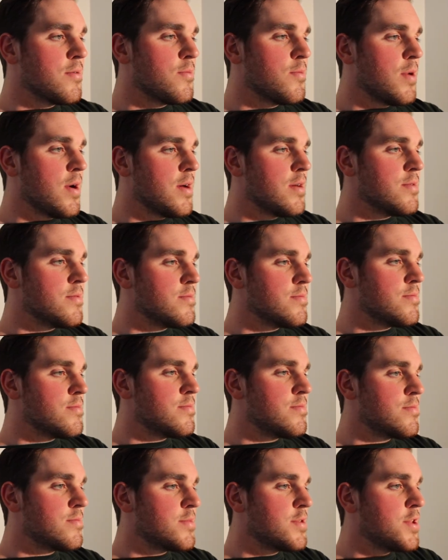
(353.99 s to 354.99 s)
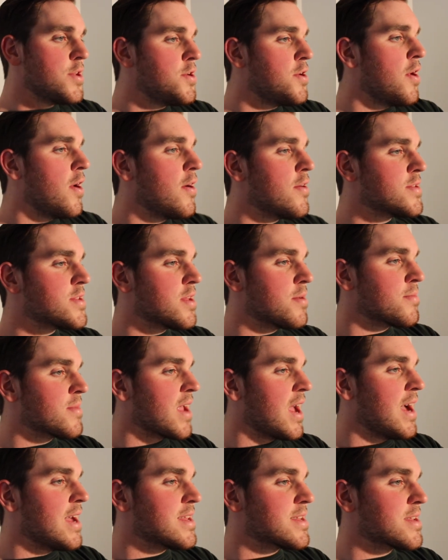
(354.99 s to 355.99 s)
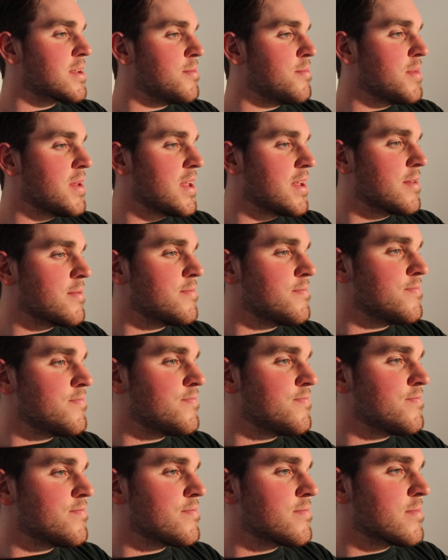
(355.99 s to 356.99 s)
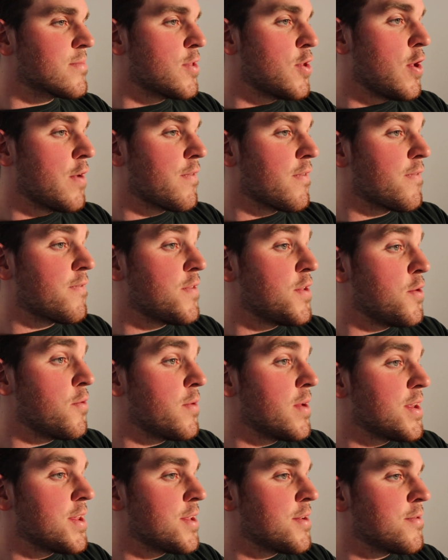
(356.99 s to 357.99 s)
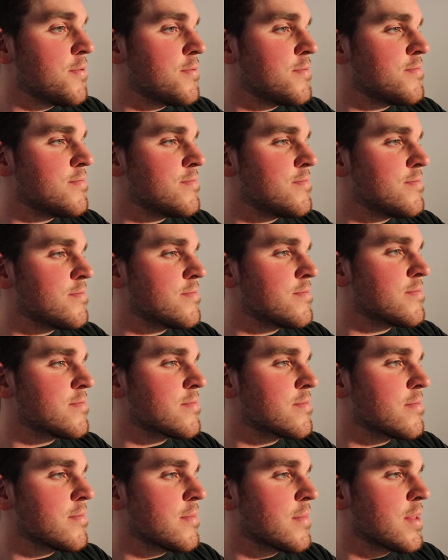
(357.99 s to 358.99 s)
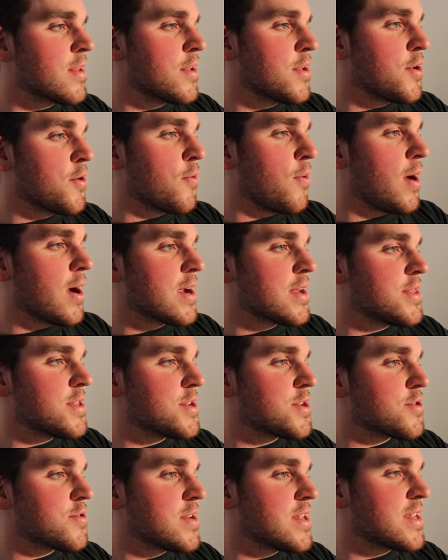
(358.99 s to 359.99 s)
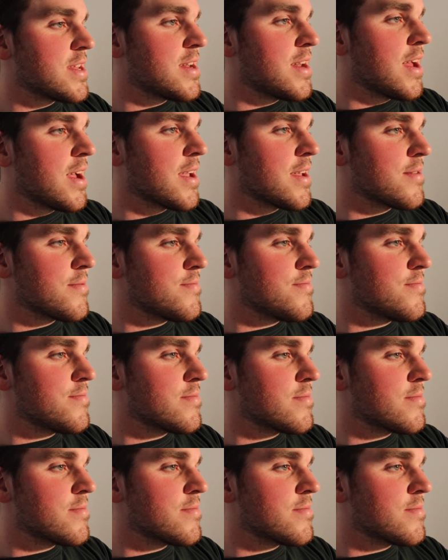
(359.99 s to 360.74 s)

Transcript: Well, you know how some guys can be. You have a few in you. You're walking the streets at night.